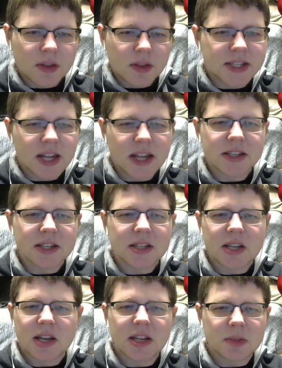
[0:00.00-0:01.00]
Sanses
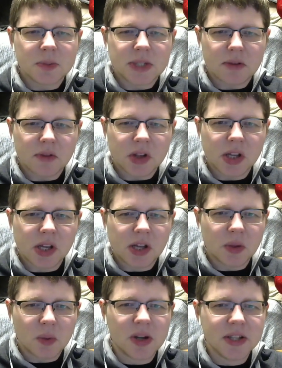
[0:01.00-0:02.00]
in it, specifically
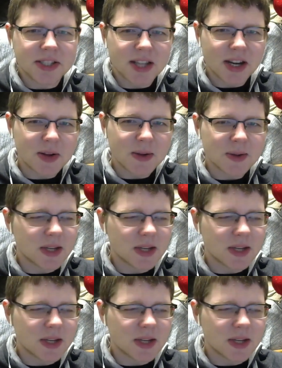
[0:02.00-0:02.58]
the ones that are used in